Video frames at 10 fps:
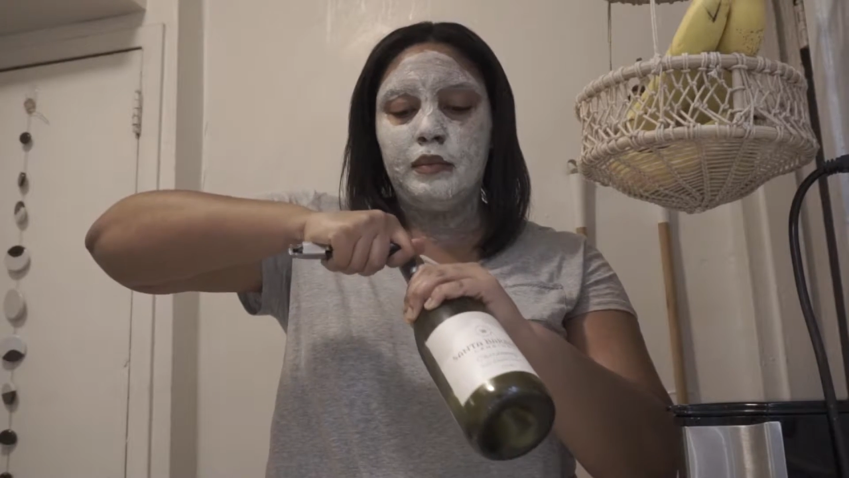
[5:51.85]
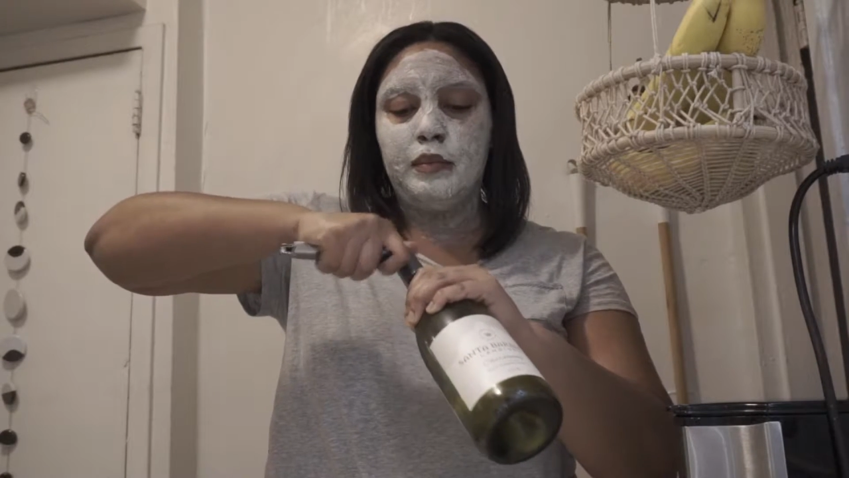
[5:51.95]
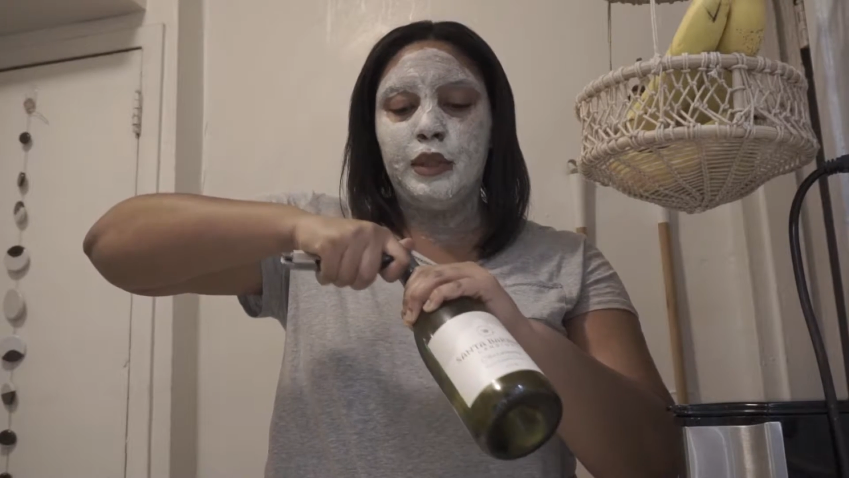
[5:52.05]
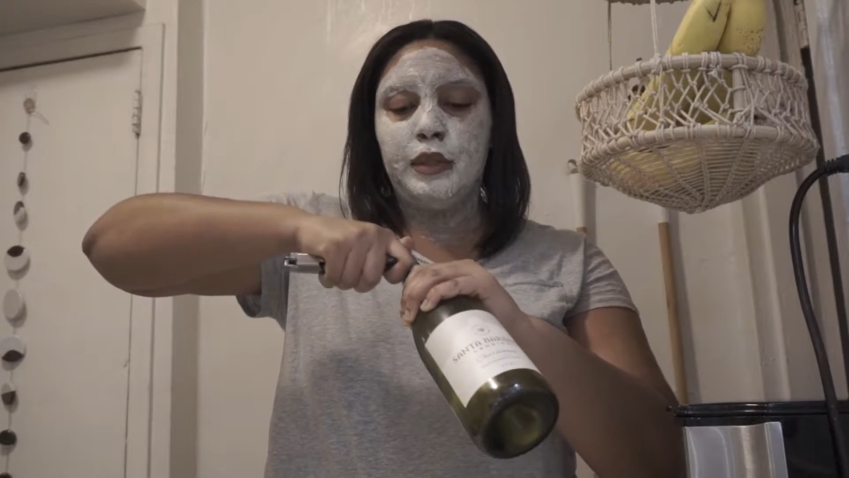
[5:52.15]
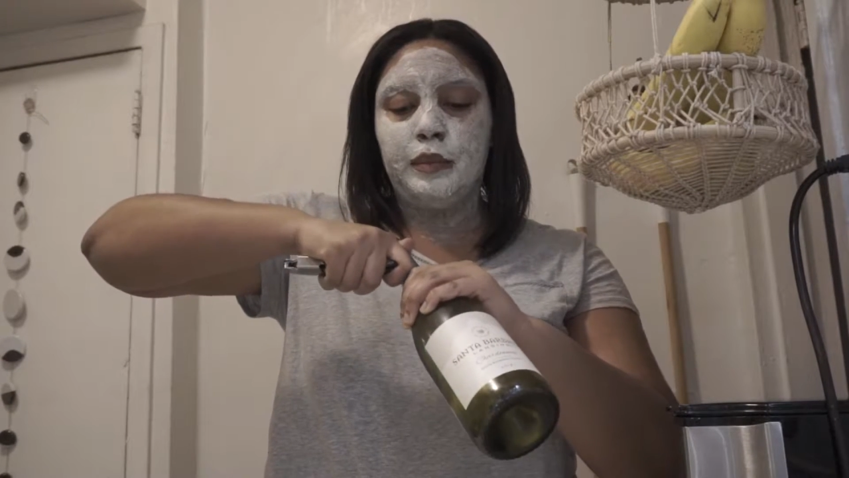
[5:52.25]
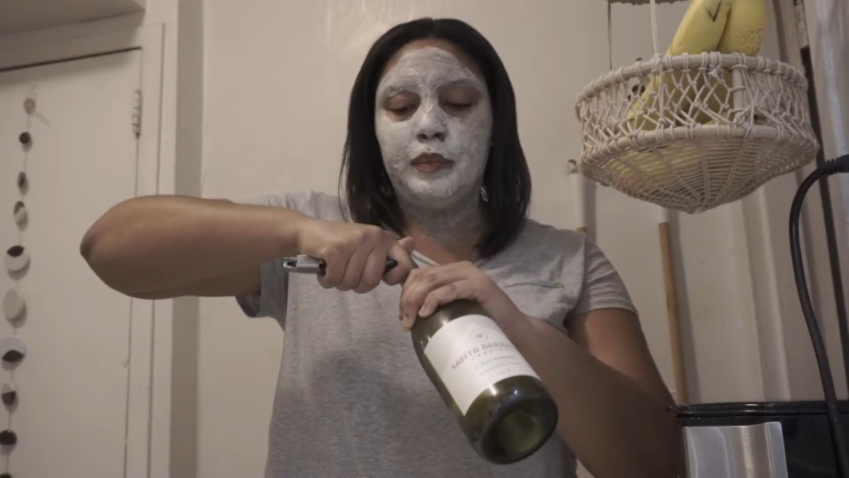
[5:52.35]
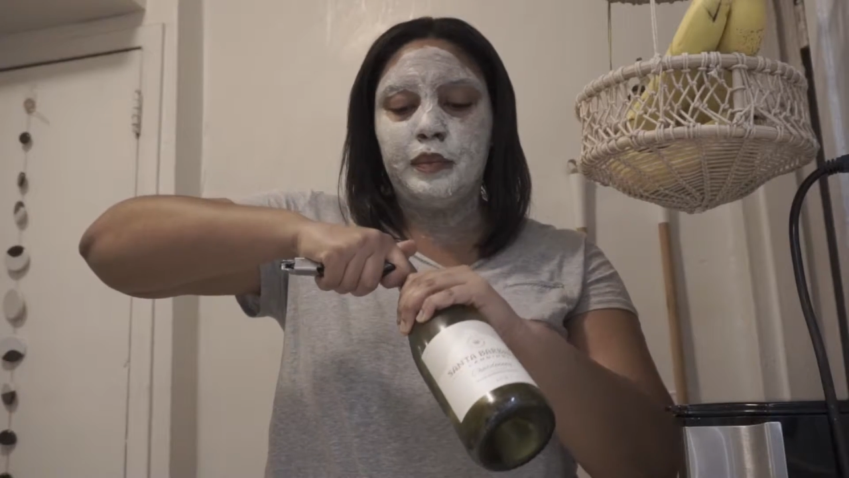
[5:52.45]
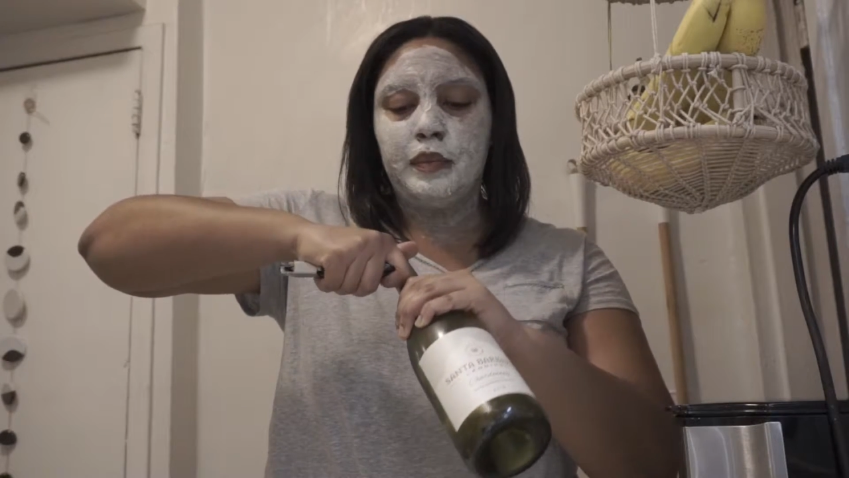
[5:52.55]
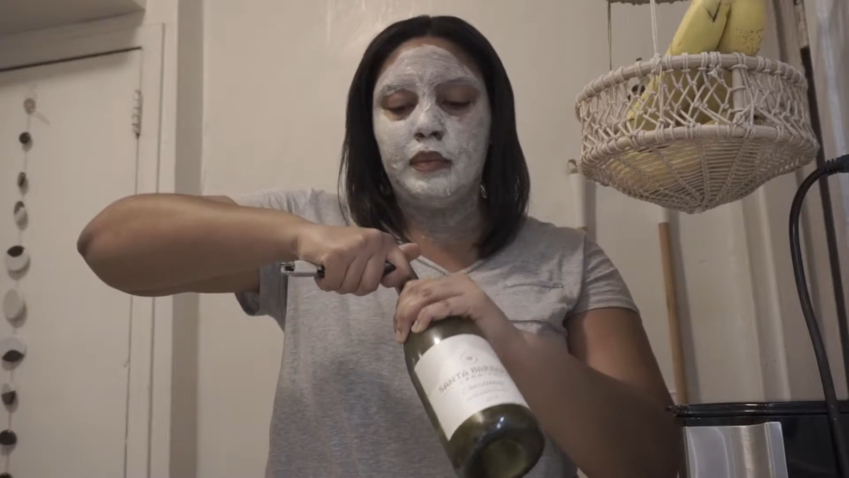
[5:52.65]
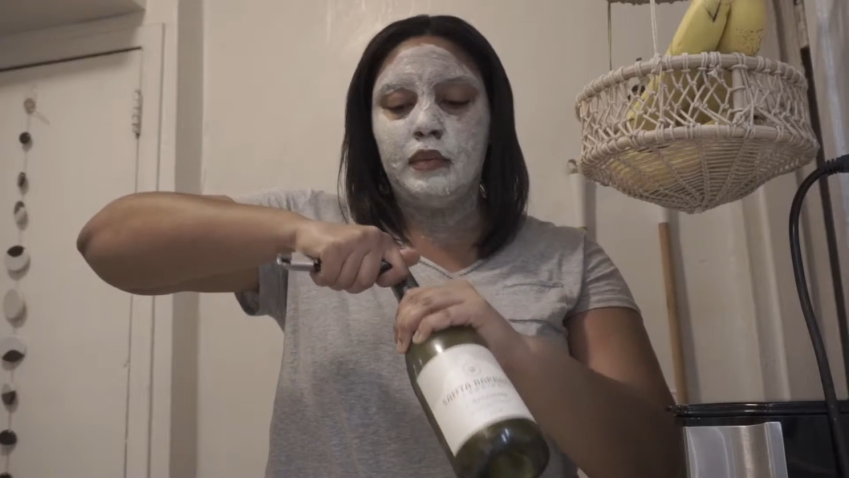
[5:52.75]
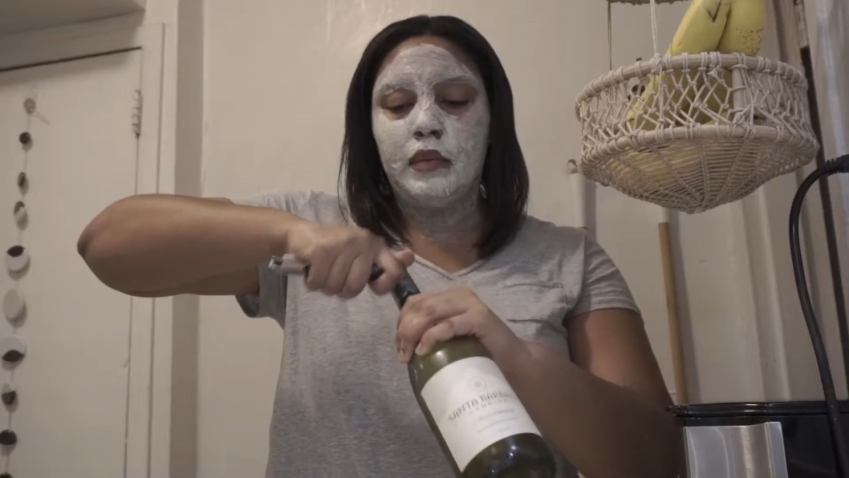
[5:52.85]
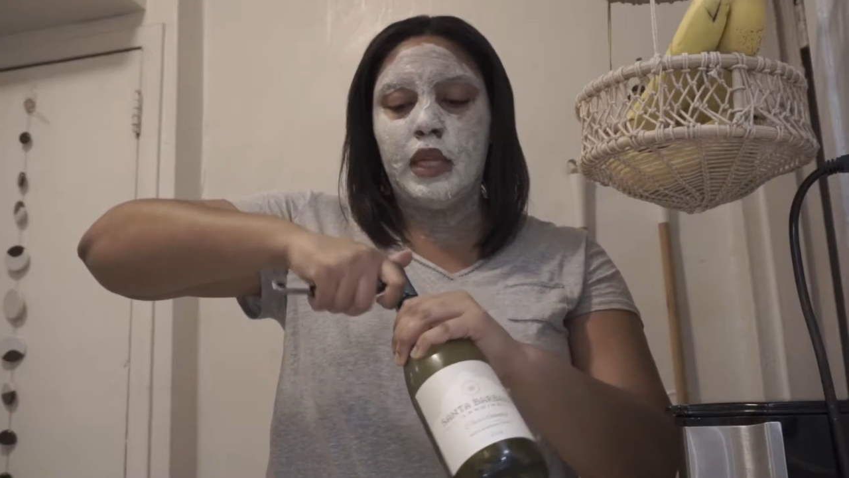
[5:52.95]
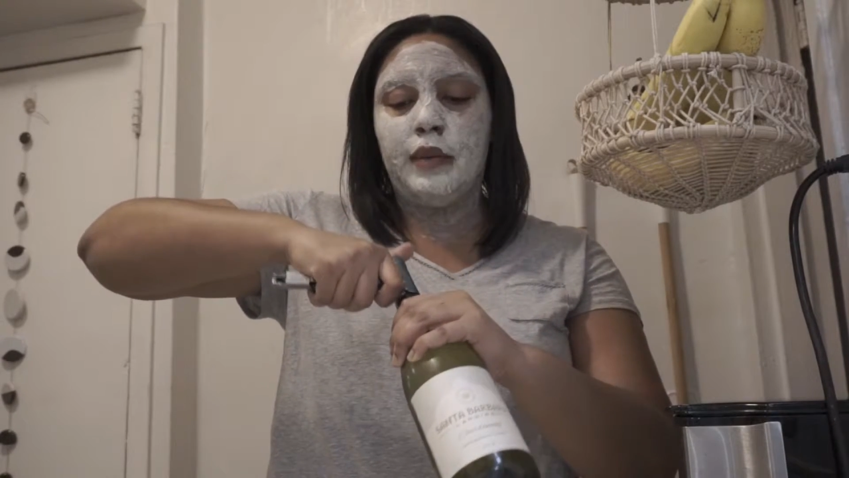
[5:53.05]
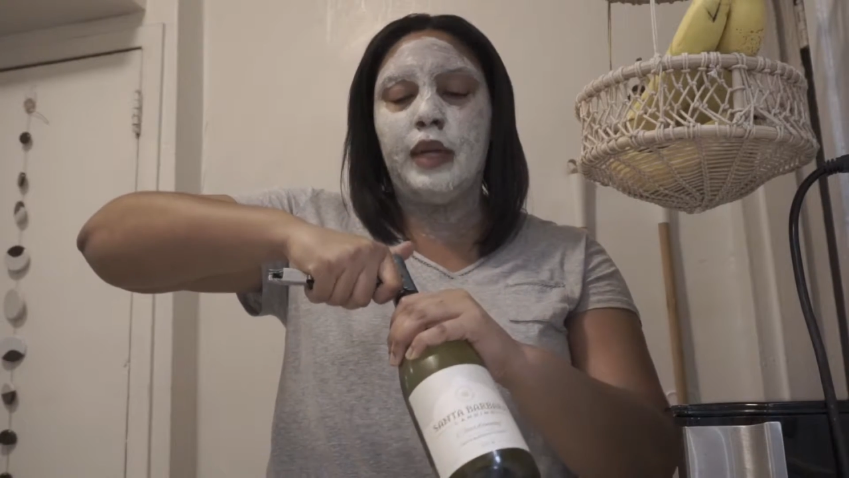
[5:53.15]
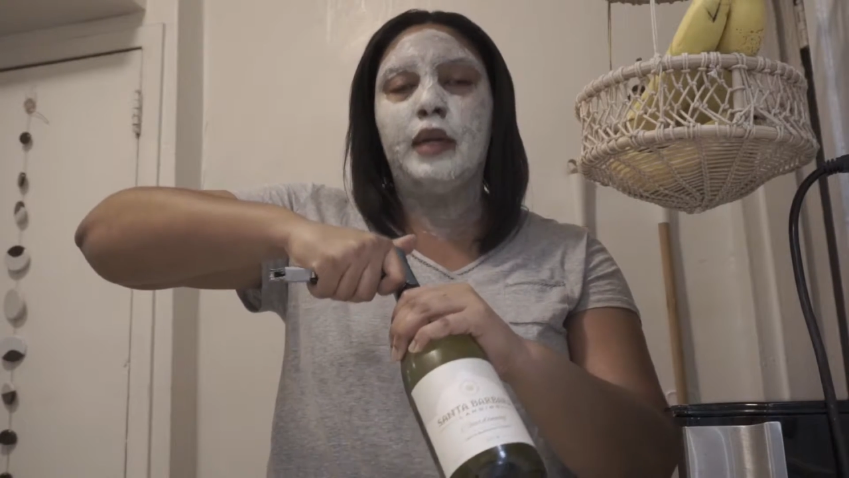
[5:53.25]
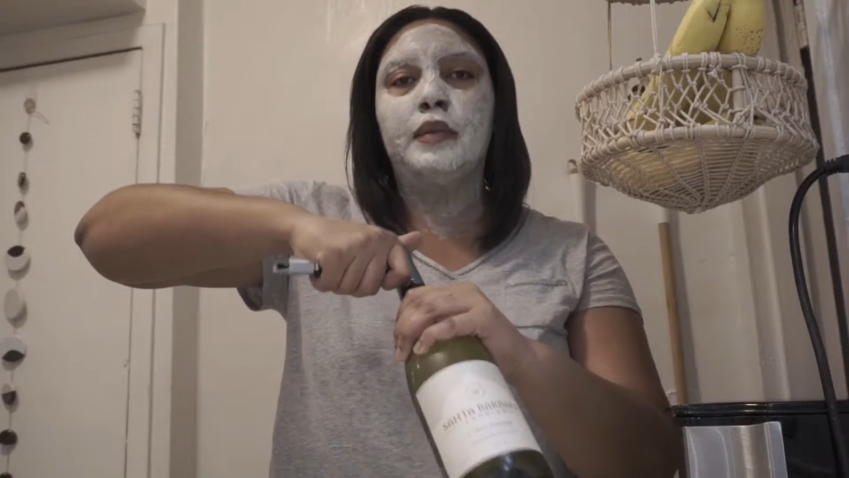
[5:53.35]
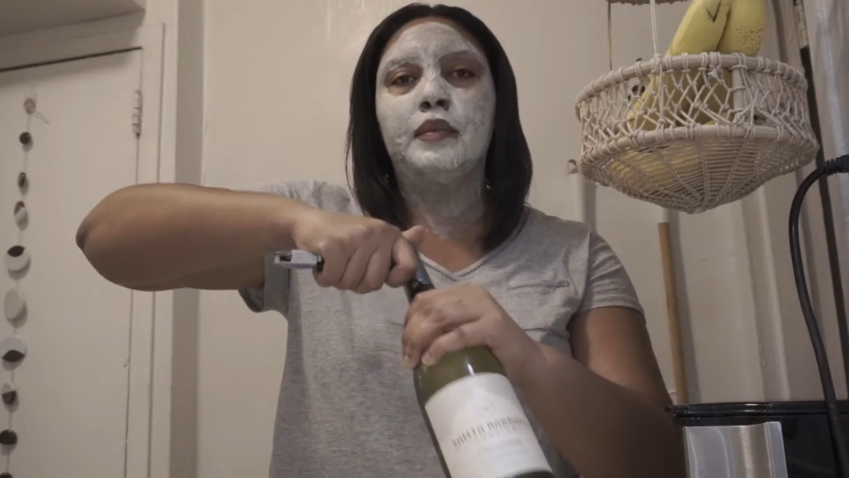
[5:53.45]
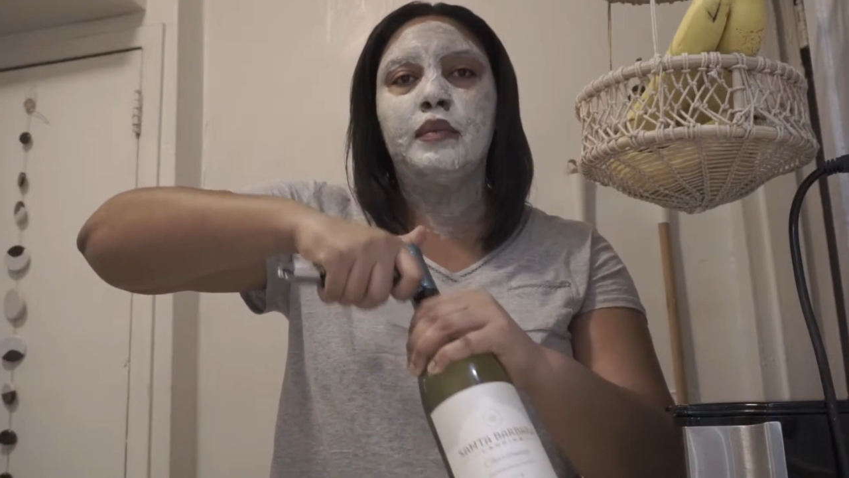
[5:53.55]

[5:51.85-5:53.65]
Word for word: Boom. There we go.